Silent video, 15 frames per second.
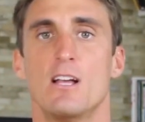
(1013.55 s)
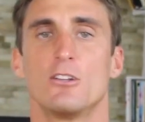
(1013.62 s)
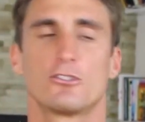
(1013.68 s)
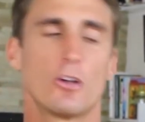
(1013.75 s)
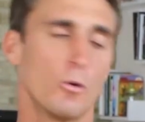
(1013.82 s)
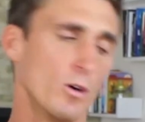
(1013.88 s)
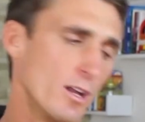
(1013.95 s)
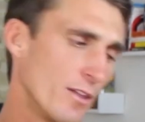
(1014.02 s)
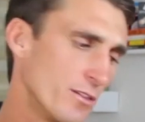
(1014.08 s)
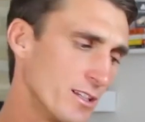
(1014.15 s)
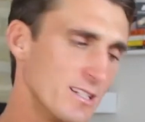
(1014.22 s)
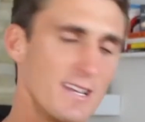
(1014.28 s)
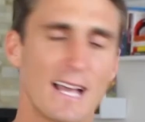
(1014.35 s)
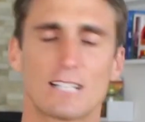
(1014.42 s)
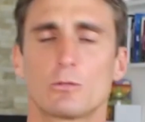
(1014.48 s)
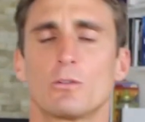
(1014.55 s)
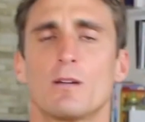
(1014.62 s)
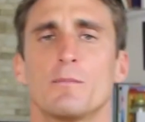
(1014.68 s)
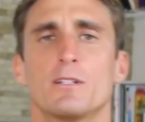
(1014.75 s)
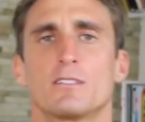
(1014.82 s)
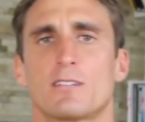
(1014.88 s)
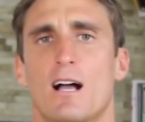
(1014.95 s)
So the next one
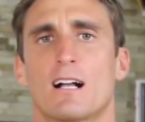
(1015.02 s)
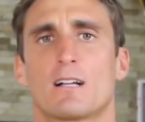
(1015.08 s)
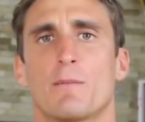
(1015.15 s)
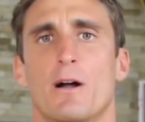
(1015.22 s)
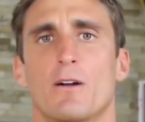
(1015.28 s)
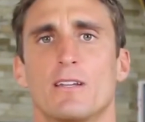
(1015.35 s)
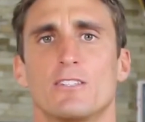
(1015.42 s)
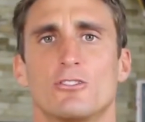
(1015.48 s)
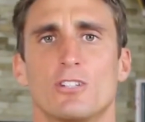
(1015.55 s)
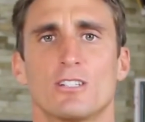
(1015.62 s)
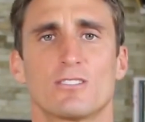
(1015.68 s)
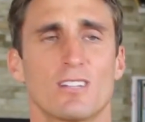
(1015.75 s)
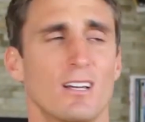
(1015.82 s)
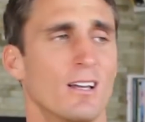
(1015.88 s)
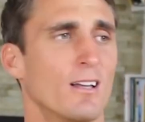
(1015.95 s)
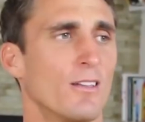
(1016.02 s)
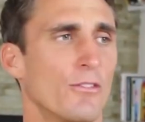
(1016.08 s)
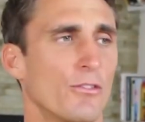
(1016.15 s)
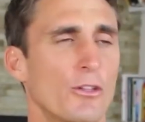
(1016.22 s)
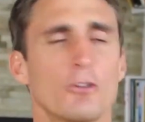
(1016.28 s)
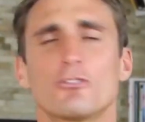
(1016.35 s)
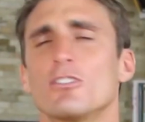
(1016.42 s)
I'm gonna talk about is
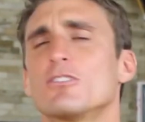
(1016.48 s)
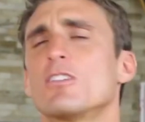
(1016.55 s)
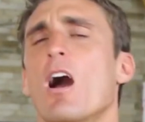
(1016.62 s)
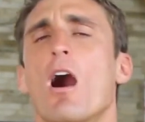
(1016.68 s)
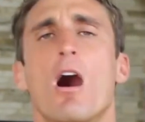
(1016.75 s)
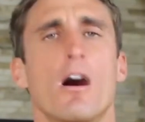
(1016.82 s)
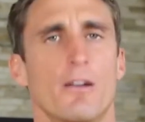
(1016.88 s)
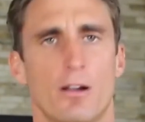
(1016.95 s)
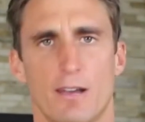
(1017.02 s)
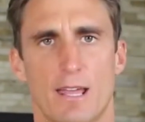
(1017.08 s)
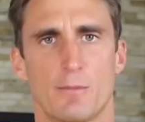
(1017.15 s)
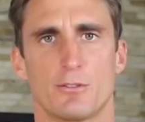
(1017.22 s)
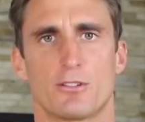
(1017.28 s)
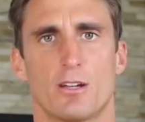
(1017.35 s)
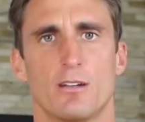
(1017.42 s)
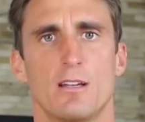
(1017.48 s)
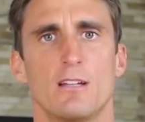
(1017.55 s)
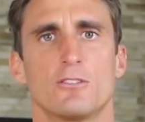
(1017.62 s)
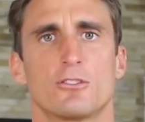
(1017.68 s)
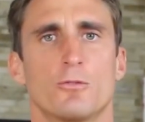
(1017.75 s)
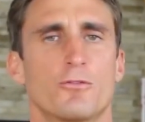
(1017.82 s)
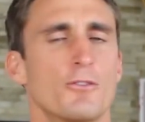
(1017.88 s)
there's a ton on Amazon.
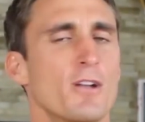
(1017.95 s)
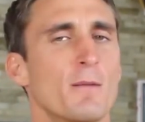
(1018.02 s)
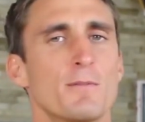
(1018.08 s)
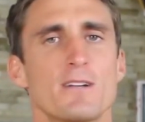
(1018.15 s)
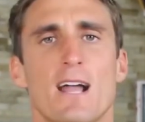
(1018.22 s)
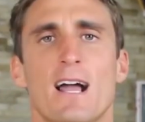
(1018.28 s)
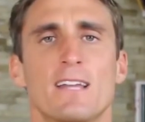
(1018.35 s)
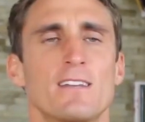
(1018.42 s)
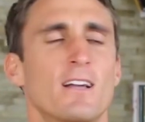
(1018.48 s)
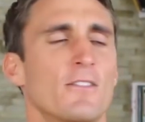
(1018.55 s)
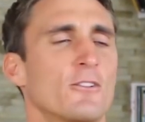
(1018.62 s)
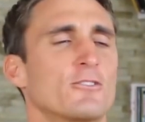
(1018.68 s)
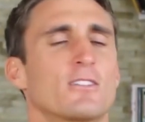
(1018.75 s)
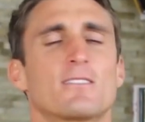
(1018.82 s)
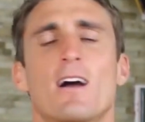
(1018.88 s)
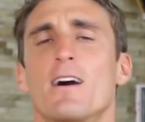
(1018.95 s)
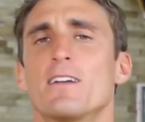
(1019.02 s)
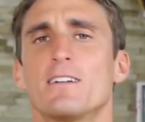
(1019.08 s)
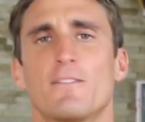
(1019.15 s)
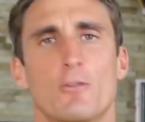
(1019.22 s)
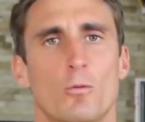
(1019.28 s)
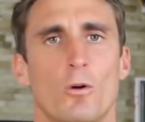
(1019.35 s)
So for number 9, there's a ton
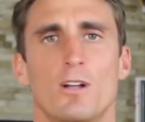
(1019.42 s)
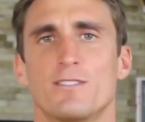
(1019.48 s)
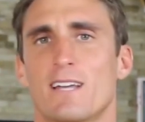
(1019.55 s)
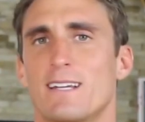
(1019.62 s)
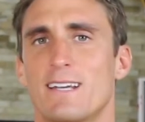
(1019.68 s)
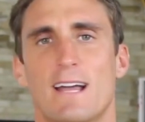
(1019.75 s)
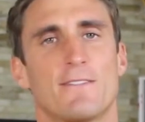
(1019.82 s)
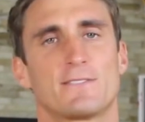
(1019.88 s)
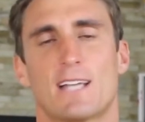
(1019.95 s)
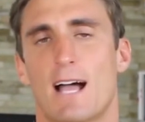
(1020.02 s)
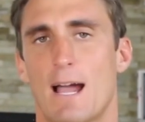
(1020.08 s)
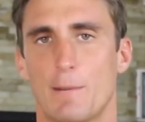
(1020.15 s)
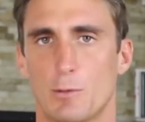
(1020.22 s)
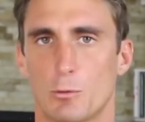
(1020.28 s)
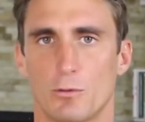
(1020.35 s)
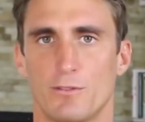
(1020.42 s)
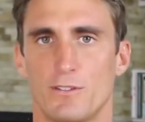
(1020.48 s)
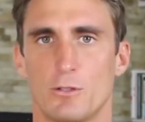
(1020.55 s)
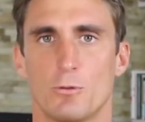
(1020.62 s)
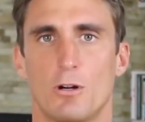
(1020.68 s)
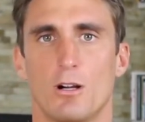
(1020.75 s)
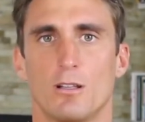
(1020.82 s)
of different ones. I didn't have time to
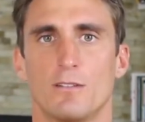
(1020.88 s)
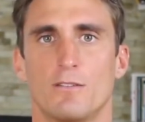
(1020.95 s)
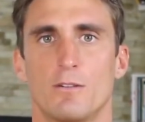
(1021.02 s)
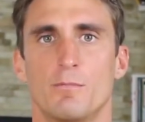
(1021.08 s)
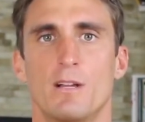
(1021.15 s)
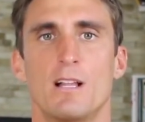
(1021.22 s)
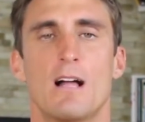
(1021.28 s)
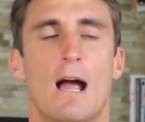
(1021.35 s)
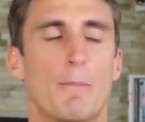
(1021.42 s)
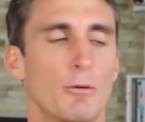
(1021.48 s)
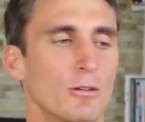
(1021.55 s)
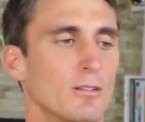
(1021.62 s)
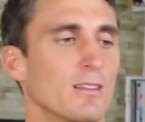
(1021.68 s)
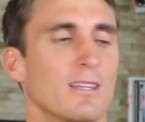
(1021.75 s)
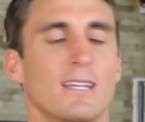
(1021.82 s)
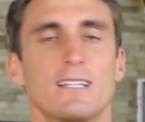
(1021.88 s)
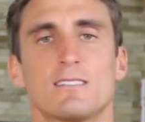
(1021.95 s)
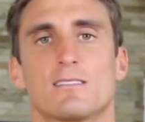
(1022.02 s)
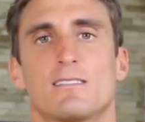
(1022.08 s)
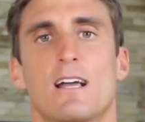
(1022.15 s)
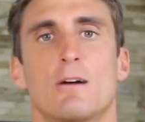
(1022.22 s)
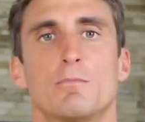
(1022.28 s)
review all of them. I put
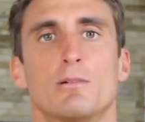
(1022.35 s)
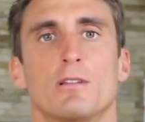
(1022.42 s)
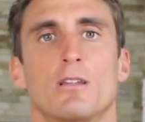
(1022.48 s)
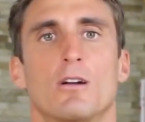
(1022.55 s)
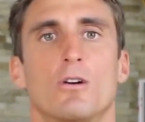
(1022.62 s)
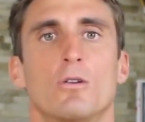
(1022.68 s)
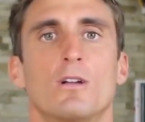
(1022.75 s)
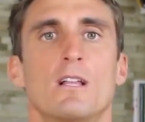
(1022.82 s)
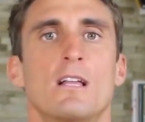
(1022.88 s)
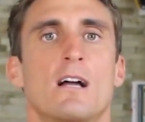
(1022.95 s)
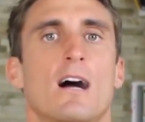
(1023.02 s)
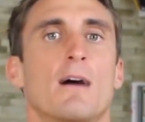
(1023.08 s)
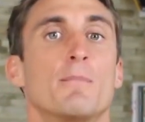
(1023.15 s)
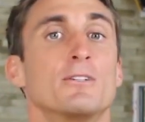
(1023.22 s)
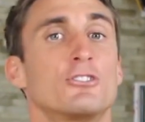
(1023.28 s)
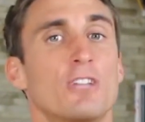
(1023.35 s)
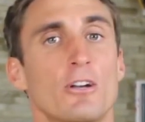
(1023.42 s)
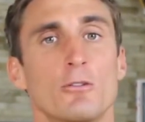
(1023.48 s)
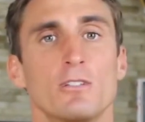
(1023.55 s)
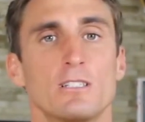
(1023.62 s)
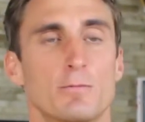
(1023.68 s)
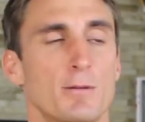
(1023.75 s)
links down below, but
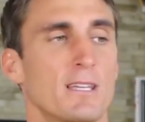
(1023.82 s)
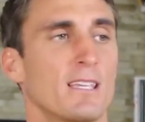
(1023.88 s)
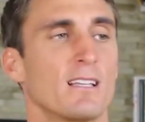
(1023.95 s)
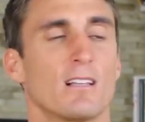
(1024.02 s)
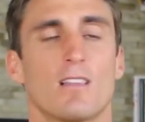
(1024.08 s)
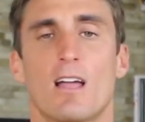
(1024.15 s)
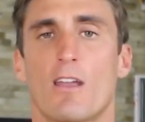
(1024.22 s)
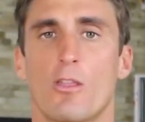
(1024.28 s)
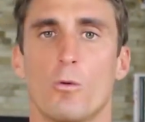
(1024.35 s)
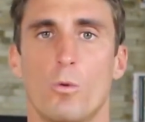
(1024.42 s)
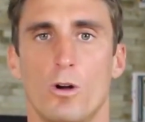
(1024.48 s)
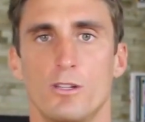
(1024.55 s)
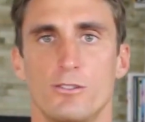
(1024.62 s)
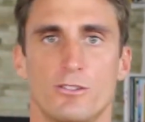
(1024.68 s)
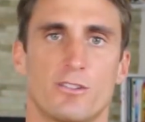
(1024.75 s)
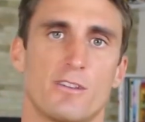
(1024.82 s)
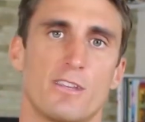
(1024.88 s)
generally speaking, a lot of the ones